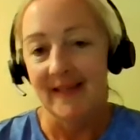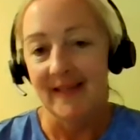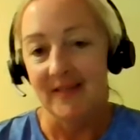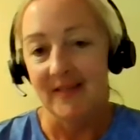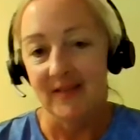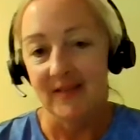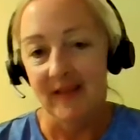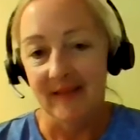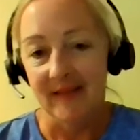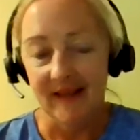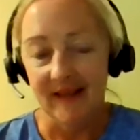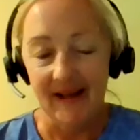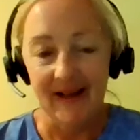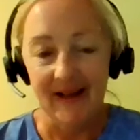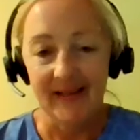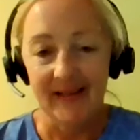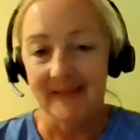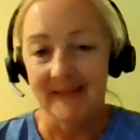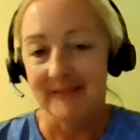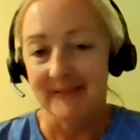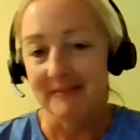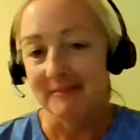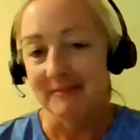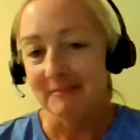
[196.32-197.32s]
did that.
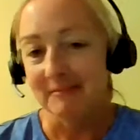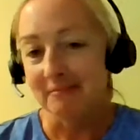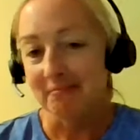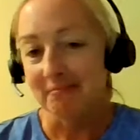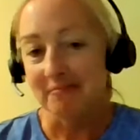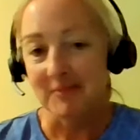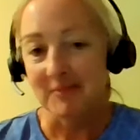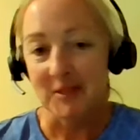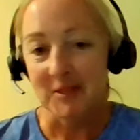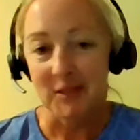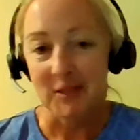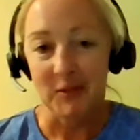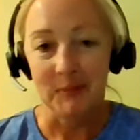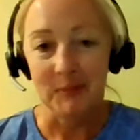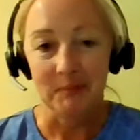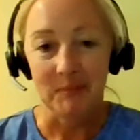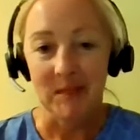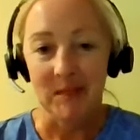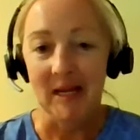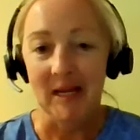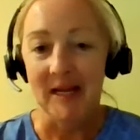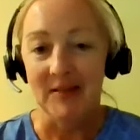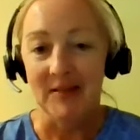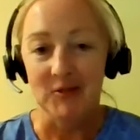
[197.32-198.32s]
And so
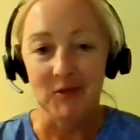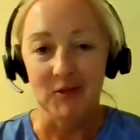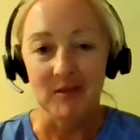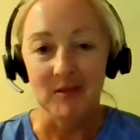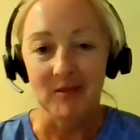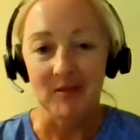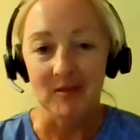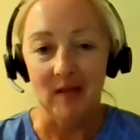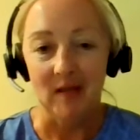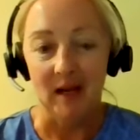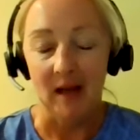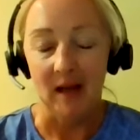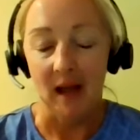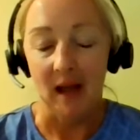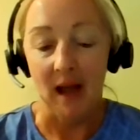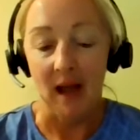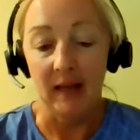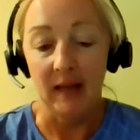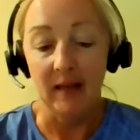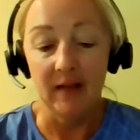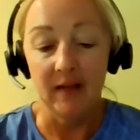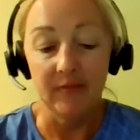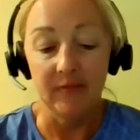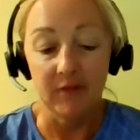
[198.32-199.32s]

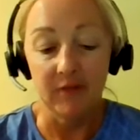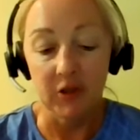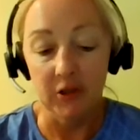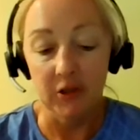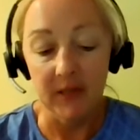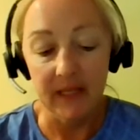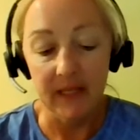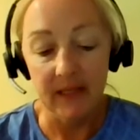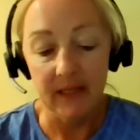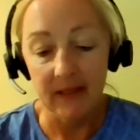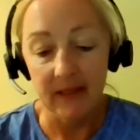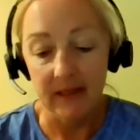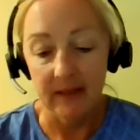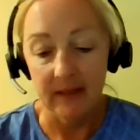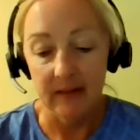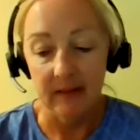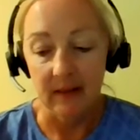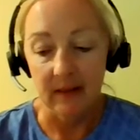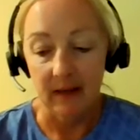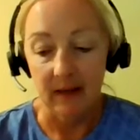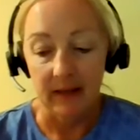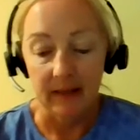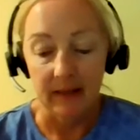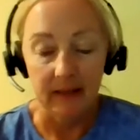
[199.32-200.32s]
I love learning,
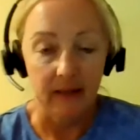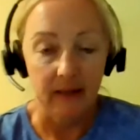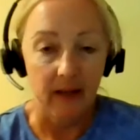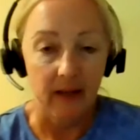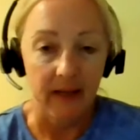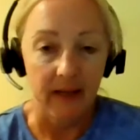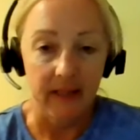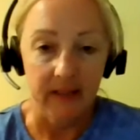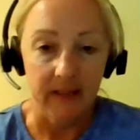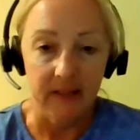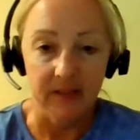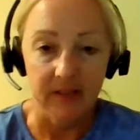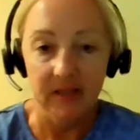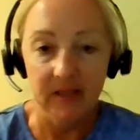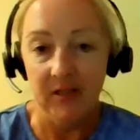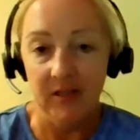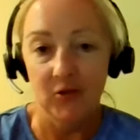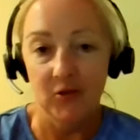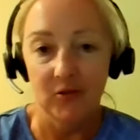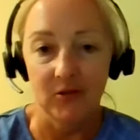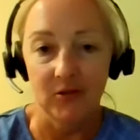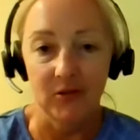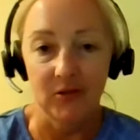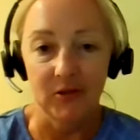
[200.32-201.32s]
and I
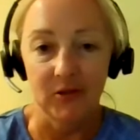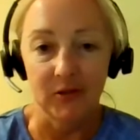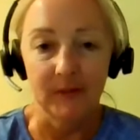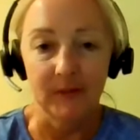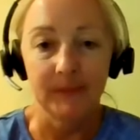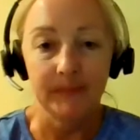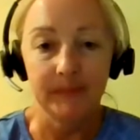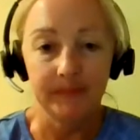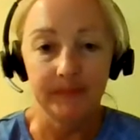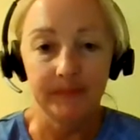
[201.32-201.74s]
continue to learn.